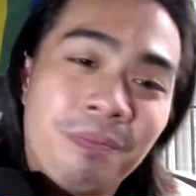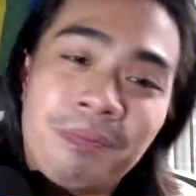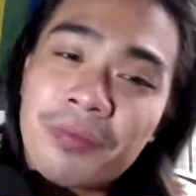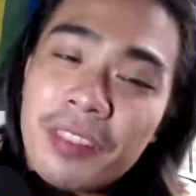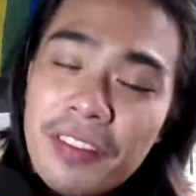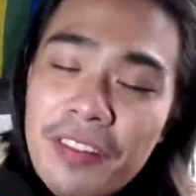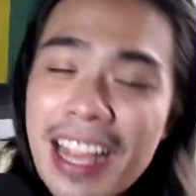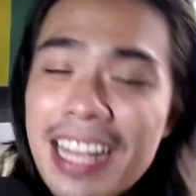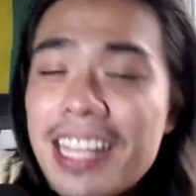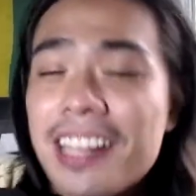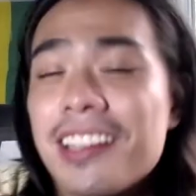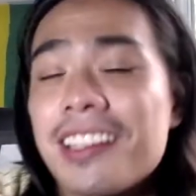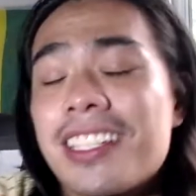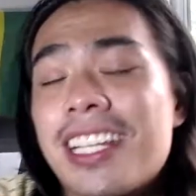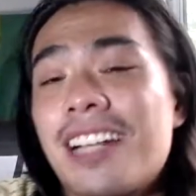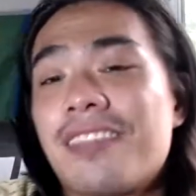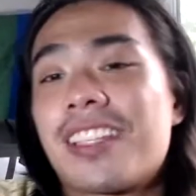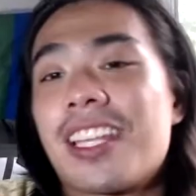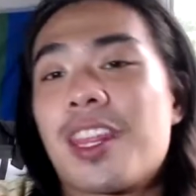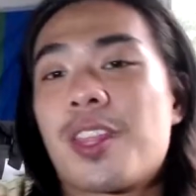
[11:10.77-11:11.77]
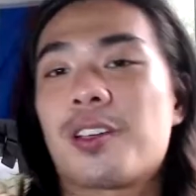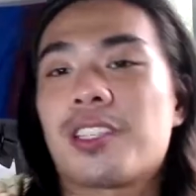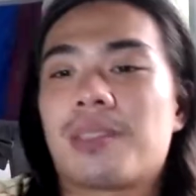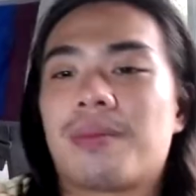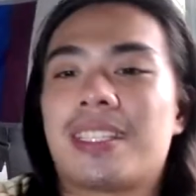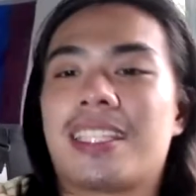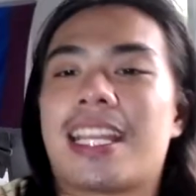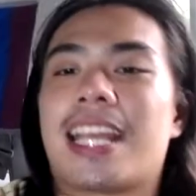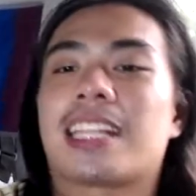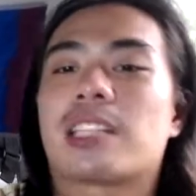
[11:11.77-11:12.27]
finding yourselves in those
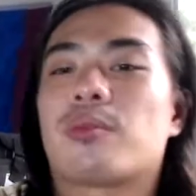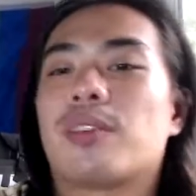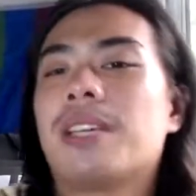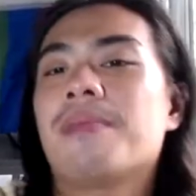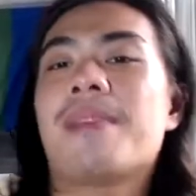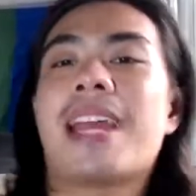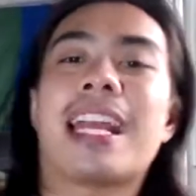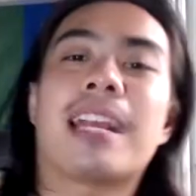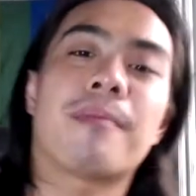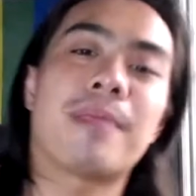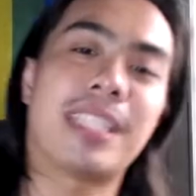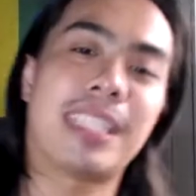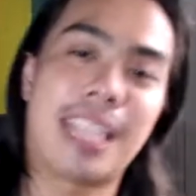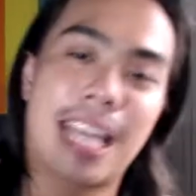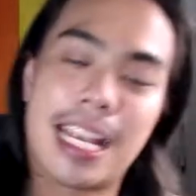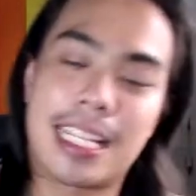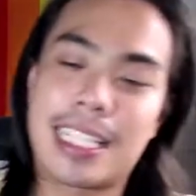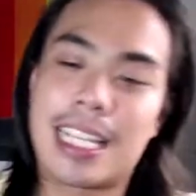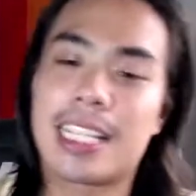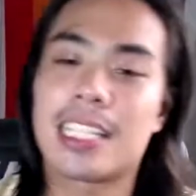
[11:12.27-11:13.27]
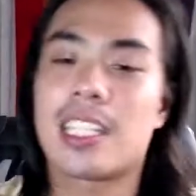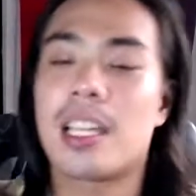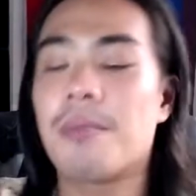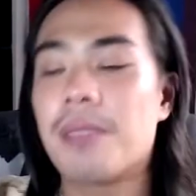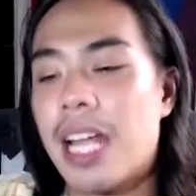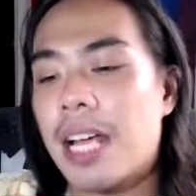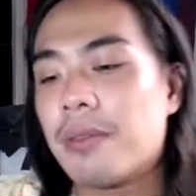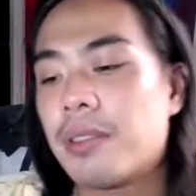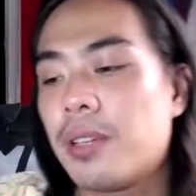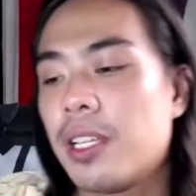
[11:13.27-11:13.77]
mistakes, we make mistakes and
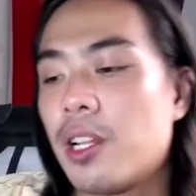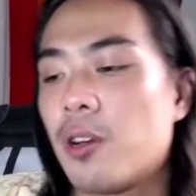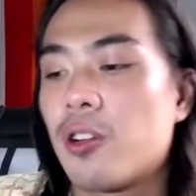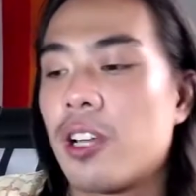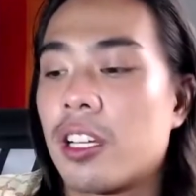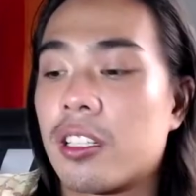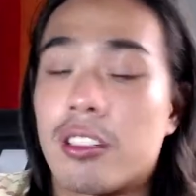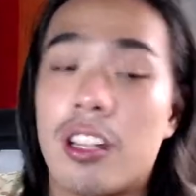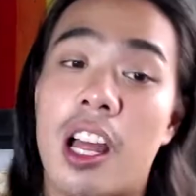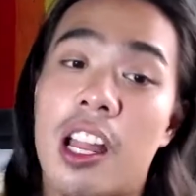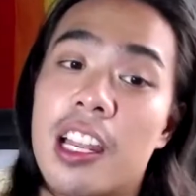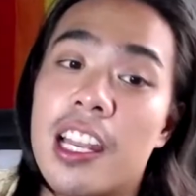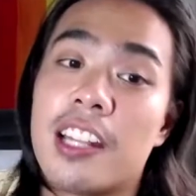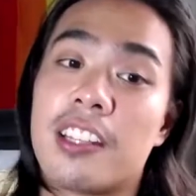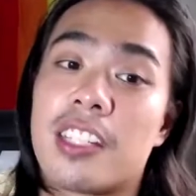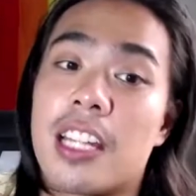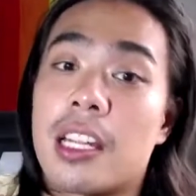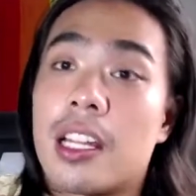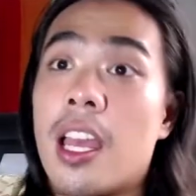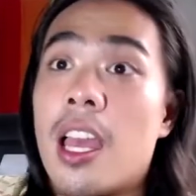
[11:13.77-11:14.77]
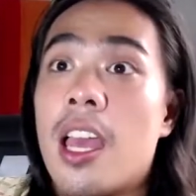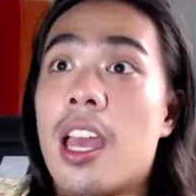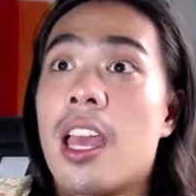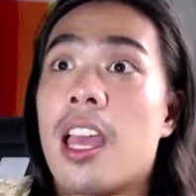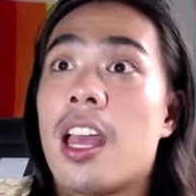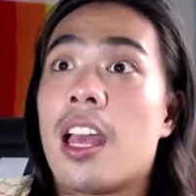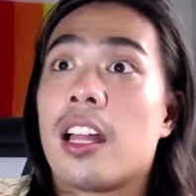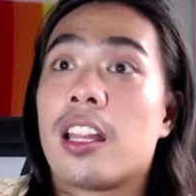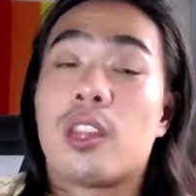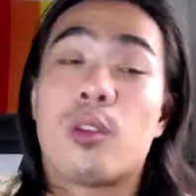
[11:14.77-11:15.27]
sometimes we don't acknowledge that
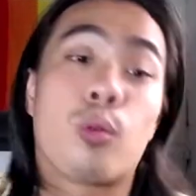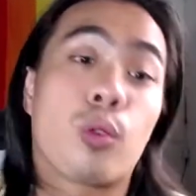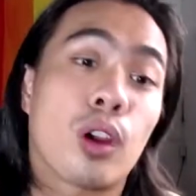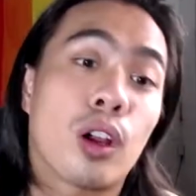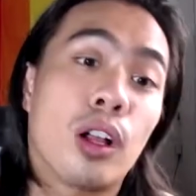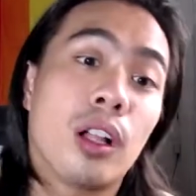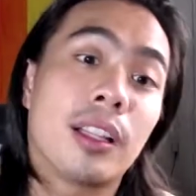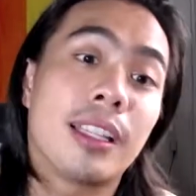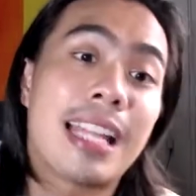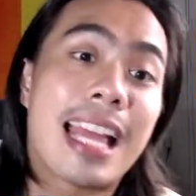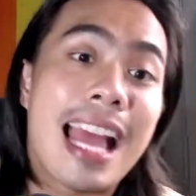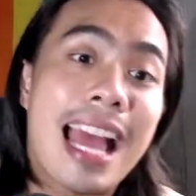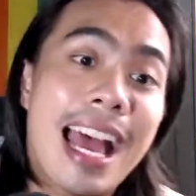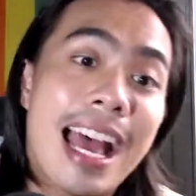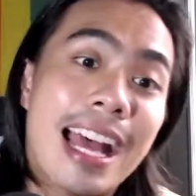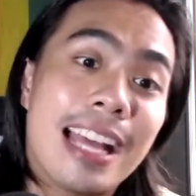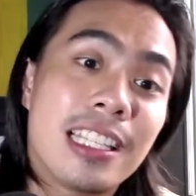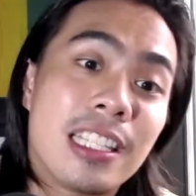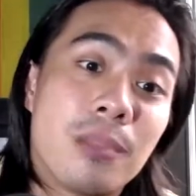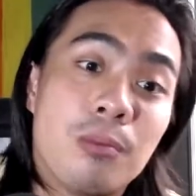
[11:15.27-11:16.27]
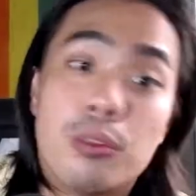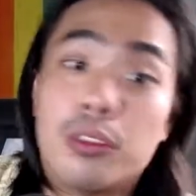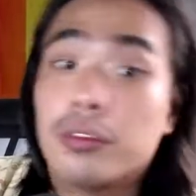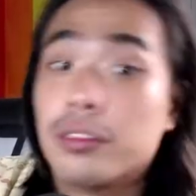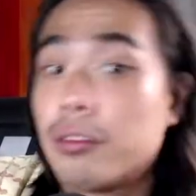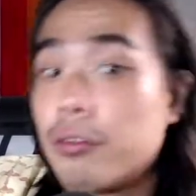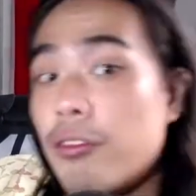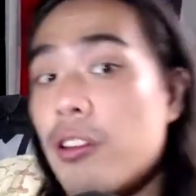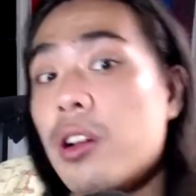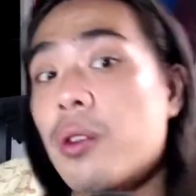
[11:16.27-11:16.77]
the world has moved
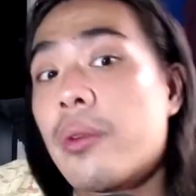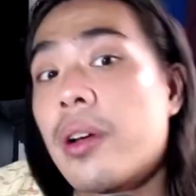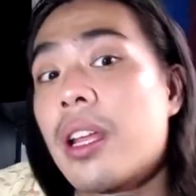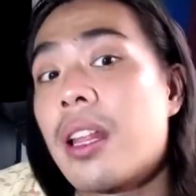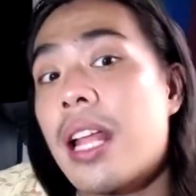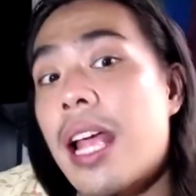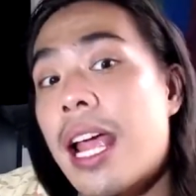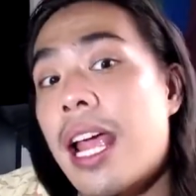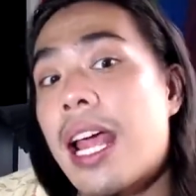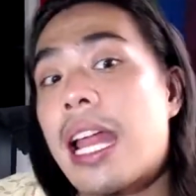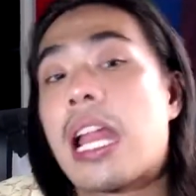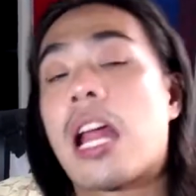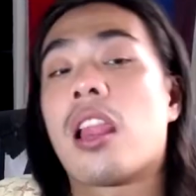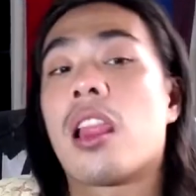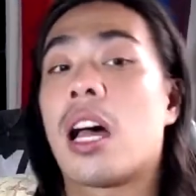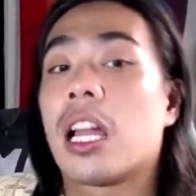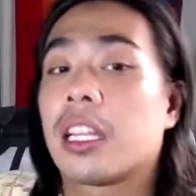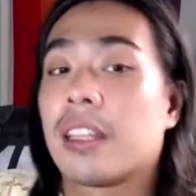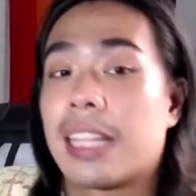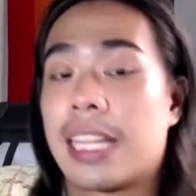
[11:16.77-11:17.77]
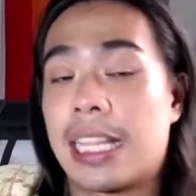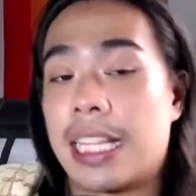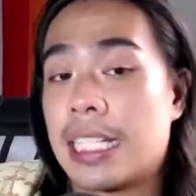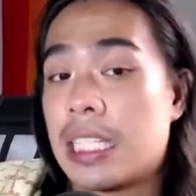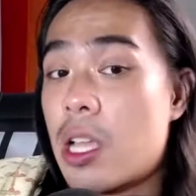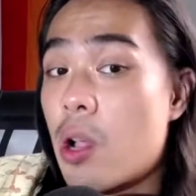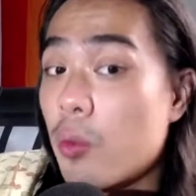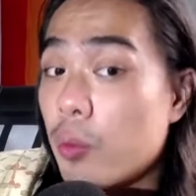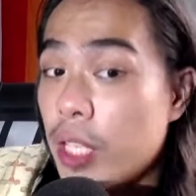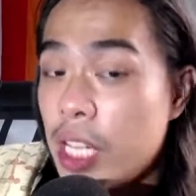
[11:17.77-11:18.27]
forward and a lot of the things
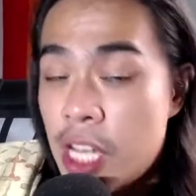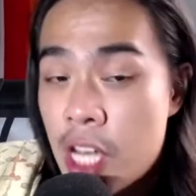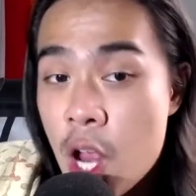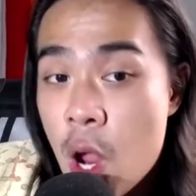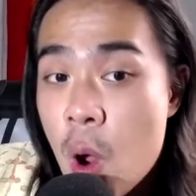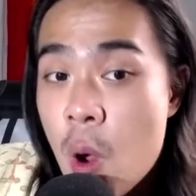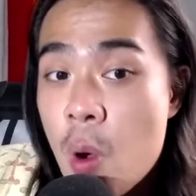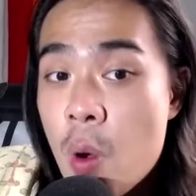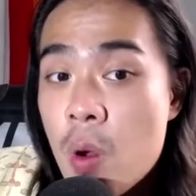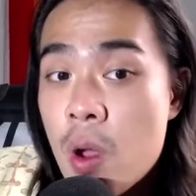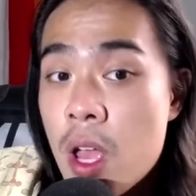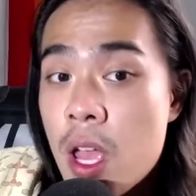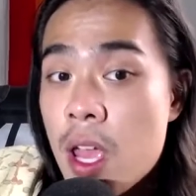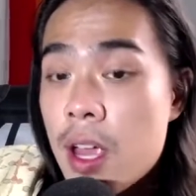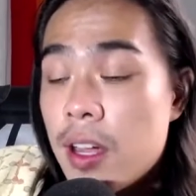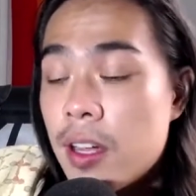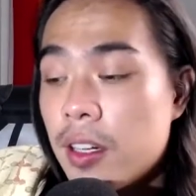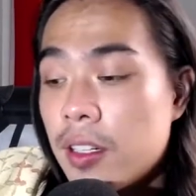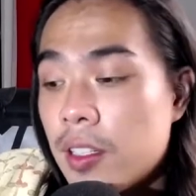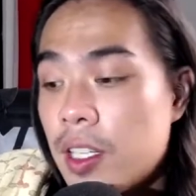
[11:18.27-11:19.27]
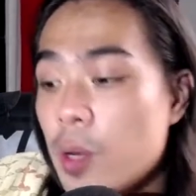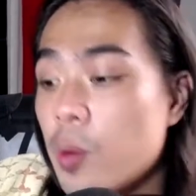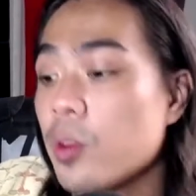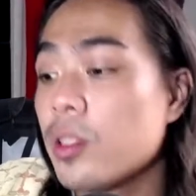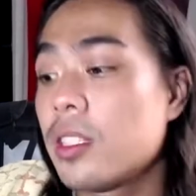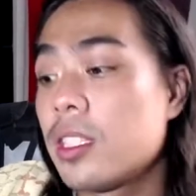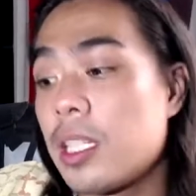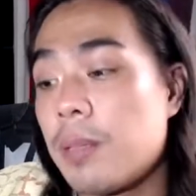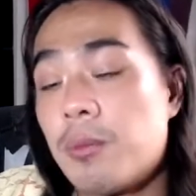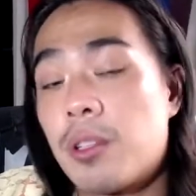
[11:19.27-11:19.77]
that we know
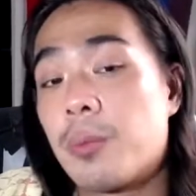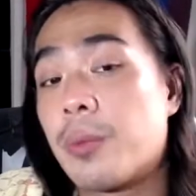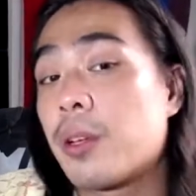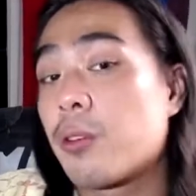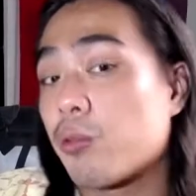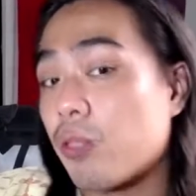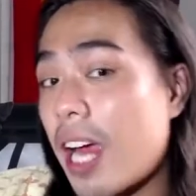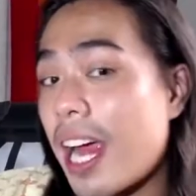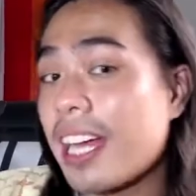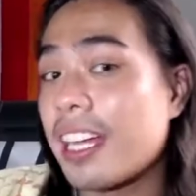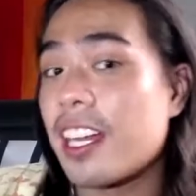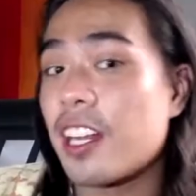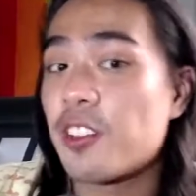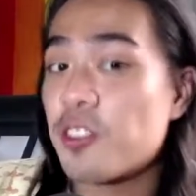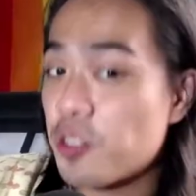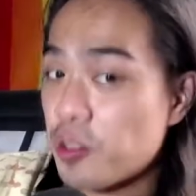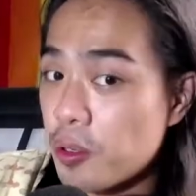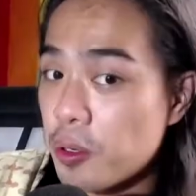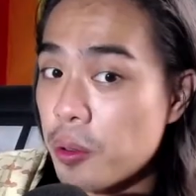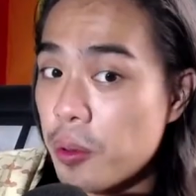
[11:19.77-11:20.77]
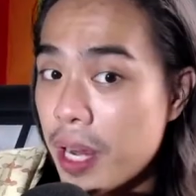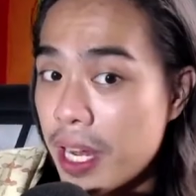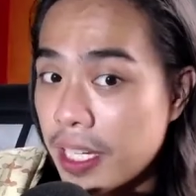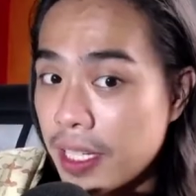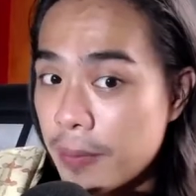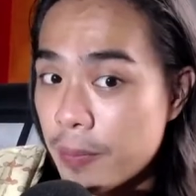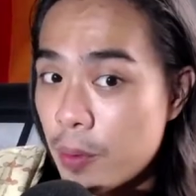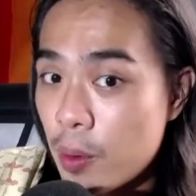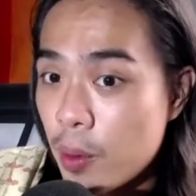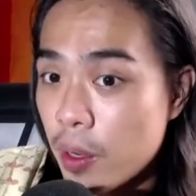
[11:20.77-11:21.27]
don't seem to be right and true
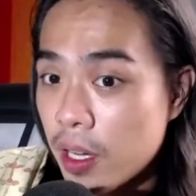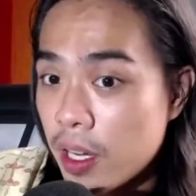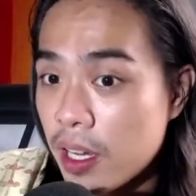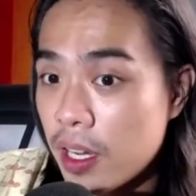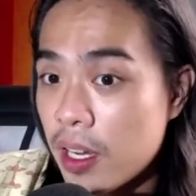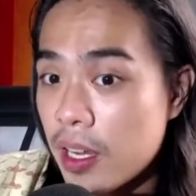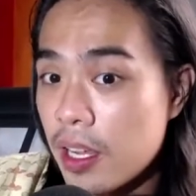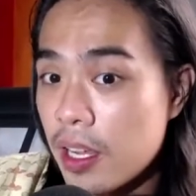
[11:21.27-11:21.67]
anymore.